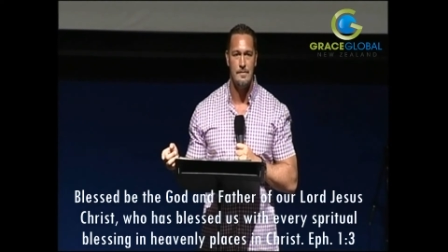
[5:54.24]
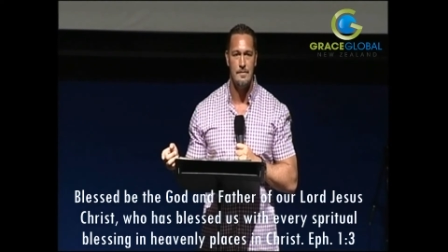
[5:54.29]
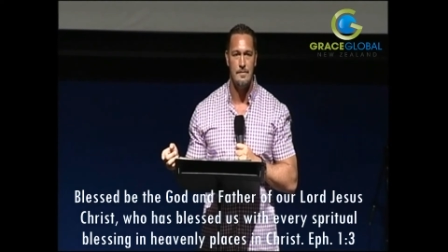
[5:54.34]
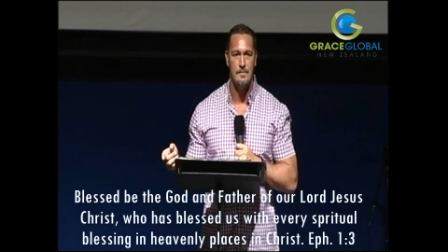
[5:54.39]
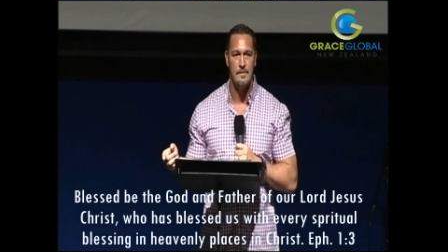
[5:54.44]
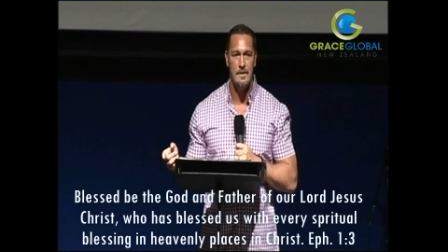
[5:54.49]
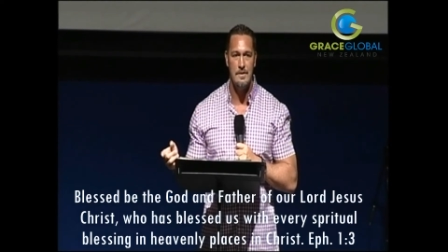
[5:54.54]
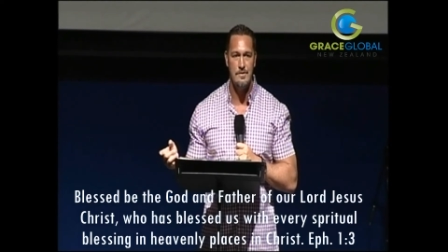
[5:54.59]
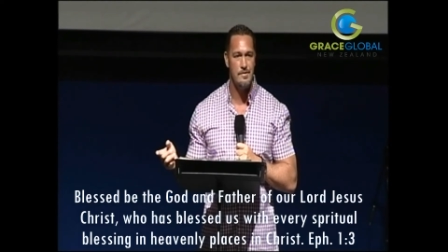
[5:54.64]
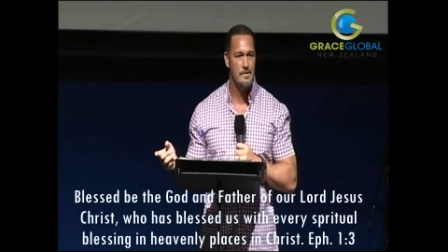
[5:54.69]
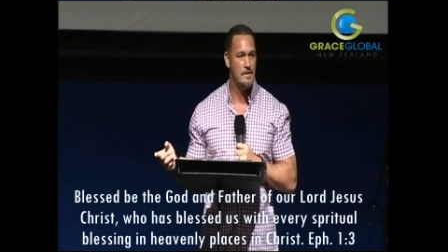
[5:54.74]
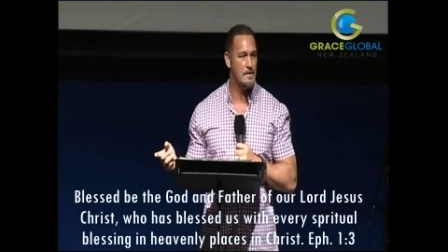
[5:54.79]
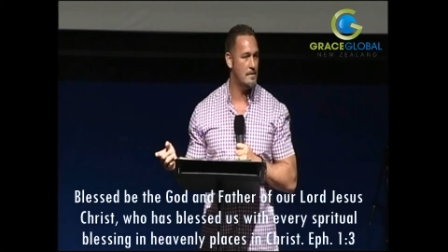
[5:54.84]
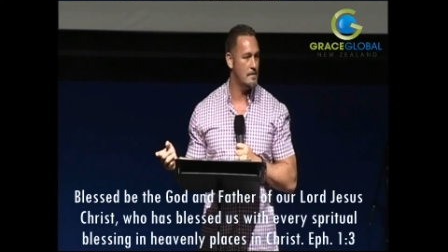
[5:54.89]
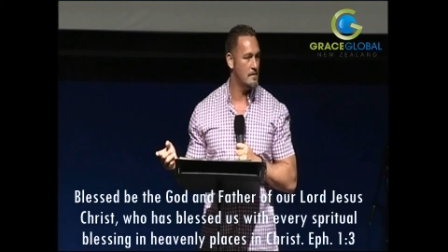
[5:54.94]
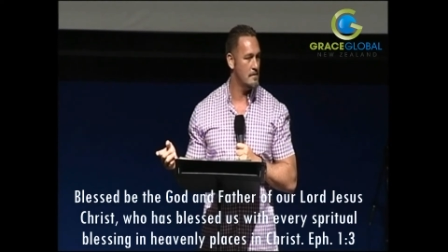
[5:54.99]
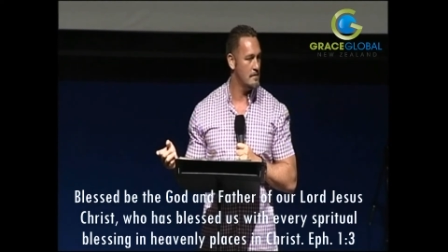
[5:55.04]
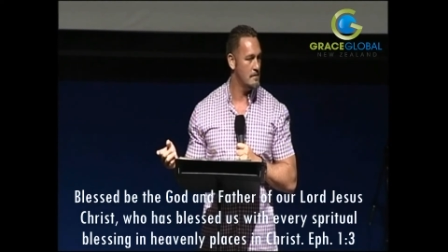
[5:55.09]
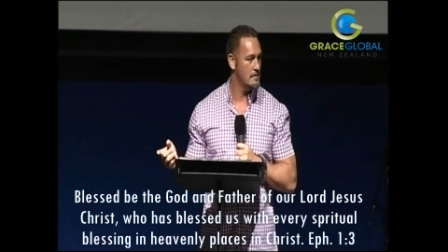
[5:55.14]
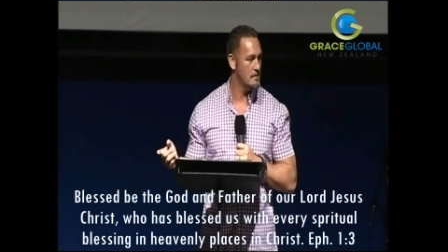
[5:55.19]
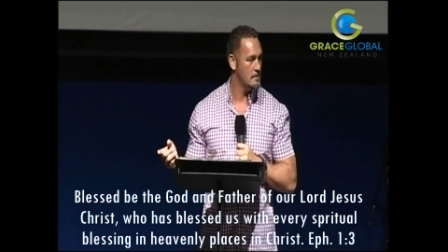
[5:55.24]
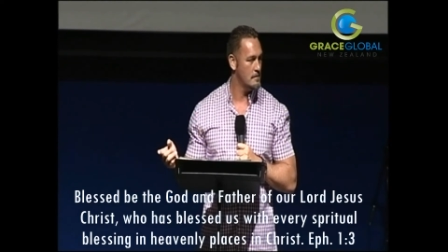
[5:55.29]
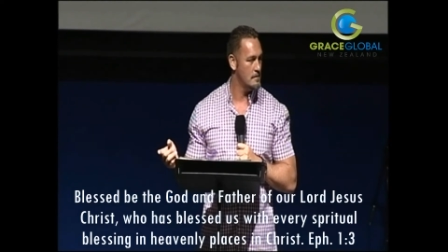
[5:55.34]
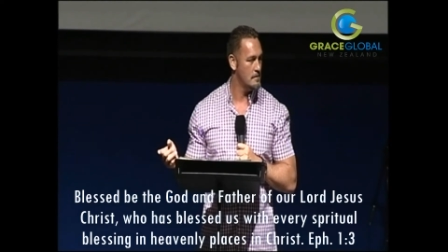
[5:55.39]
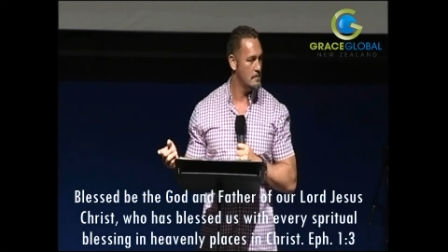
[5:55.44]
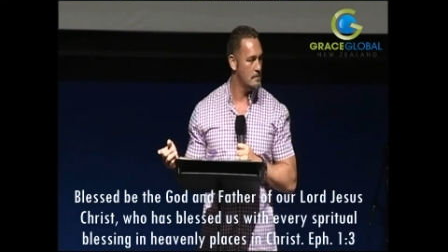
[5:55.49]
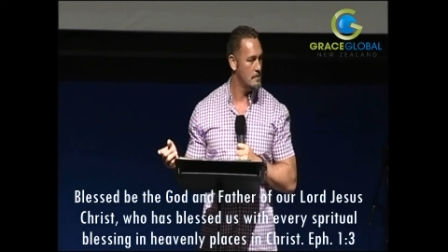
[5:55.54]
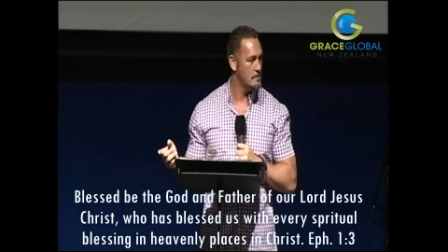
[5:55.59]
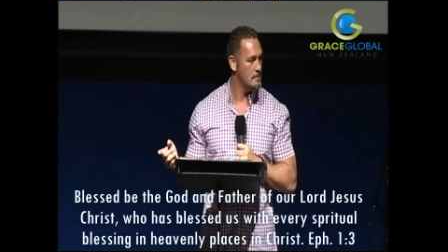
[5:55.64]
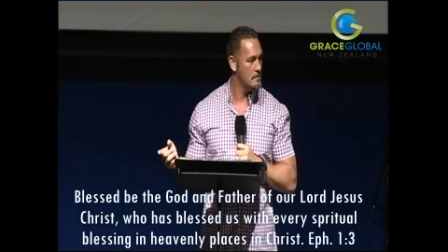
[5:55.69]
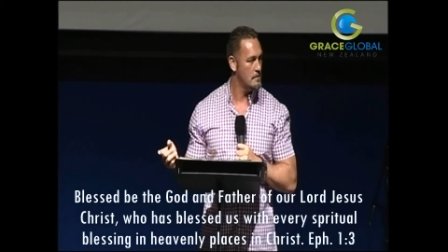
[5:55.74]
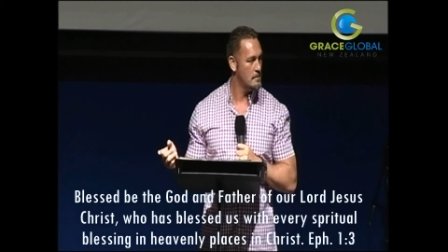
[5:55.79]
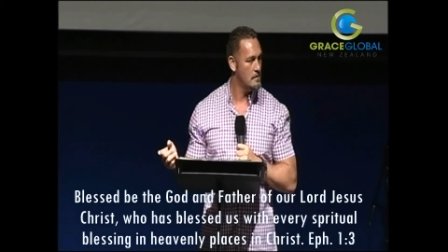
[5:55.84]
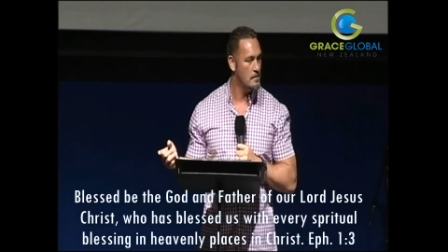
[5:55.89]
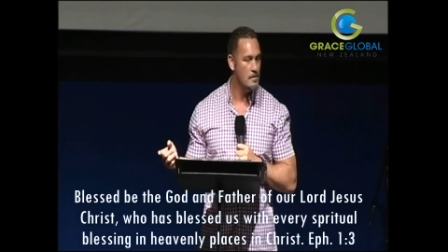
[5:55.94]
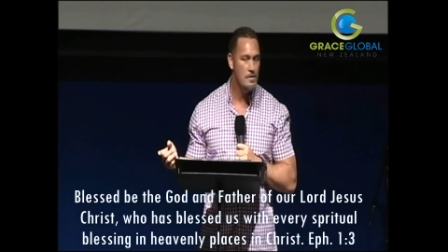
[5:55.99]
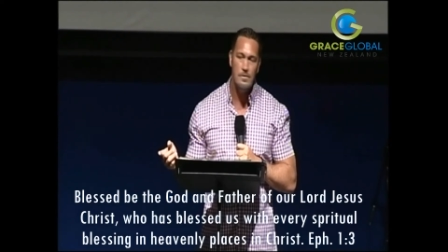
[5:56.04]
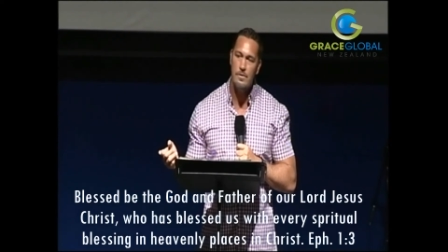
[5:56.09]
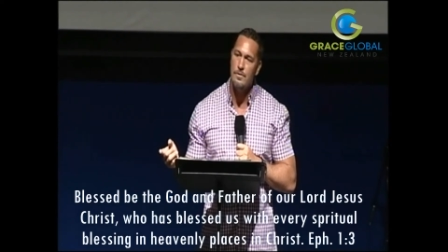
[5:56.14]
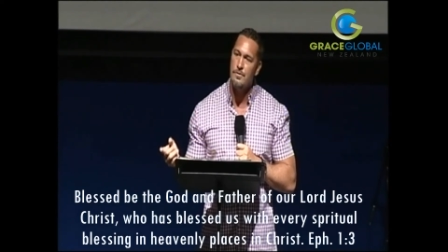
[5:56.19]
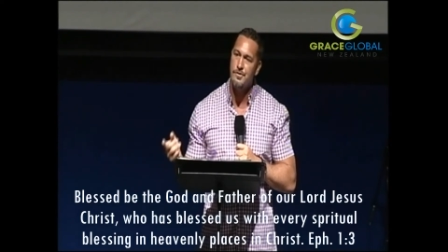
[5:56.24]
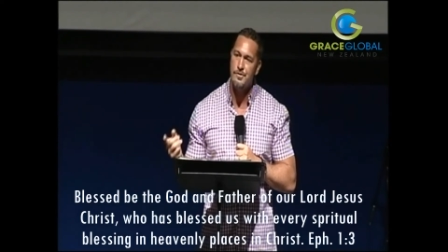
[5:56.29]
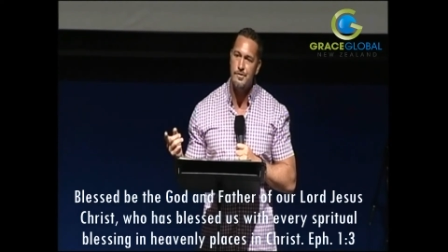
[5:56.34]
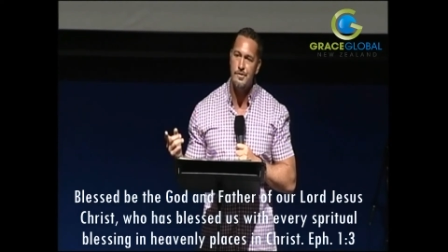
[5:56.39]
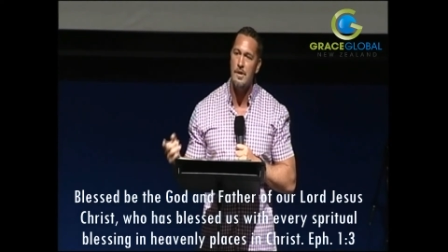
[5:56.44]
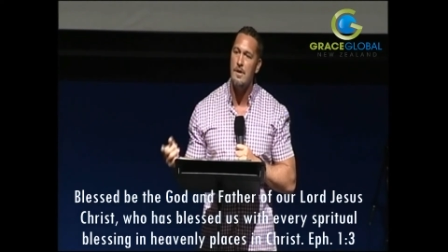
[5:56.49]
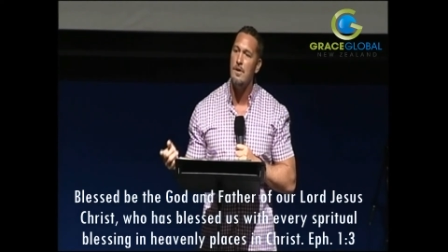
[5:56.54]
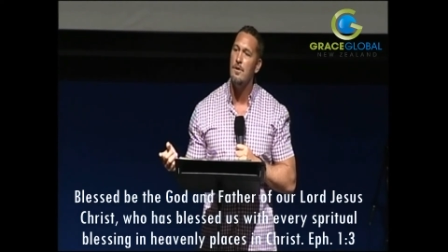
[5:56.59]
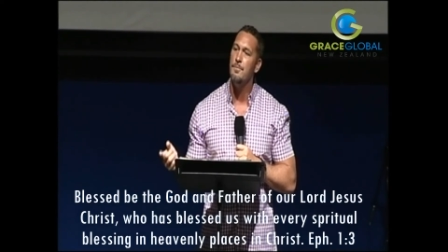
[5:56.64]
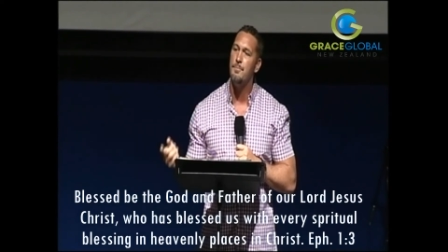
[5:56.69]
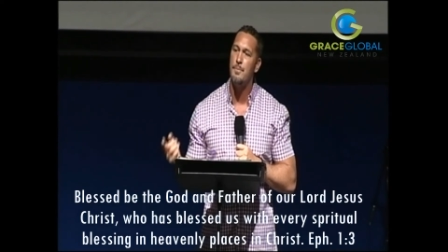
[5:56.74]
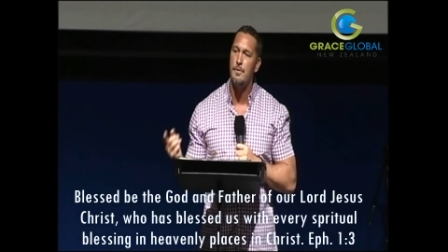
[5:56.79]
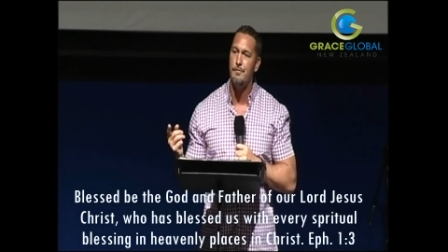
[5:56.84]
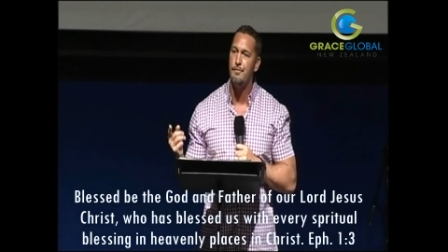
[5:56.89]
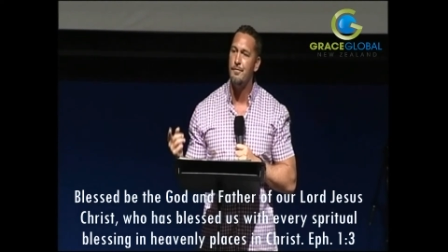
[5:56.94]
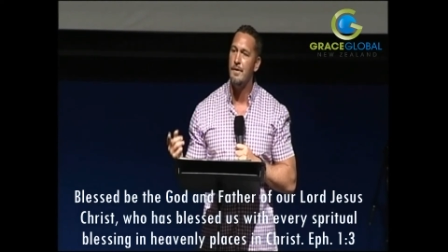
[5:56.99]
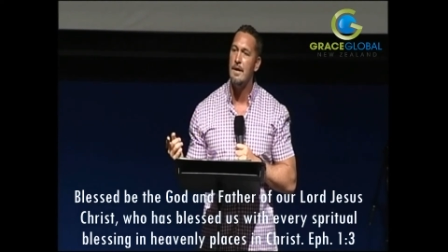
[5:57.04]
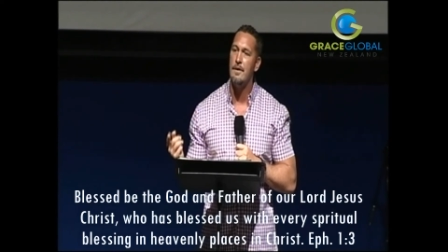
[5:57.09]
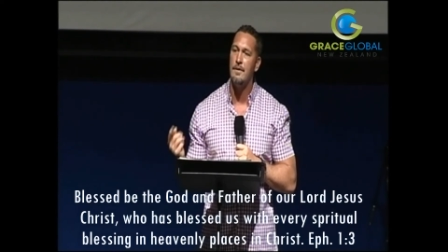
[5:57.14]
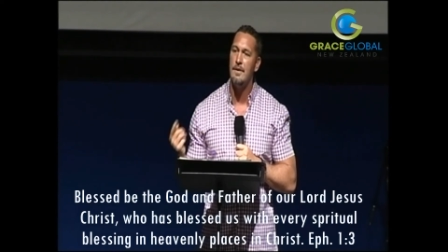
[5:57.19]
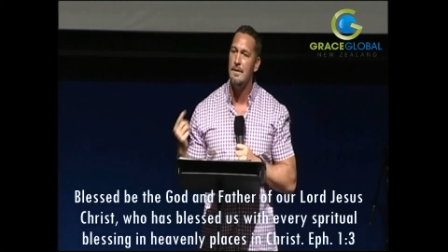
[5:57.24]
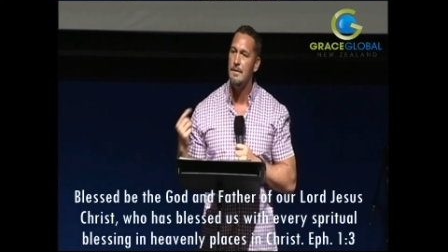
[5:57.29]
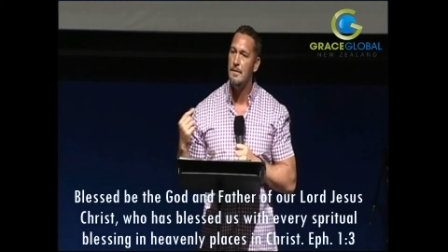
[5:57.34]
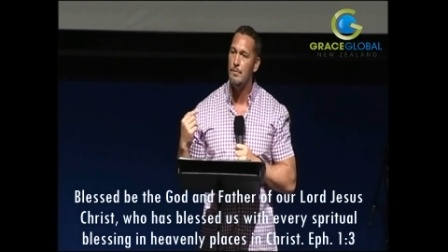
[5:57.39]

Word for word: That's it. You're so profoundly,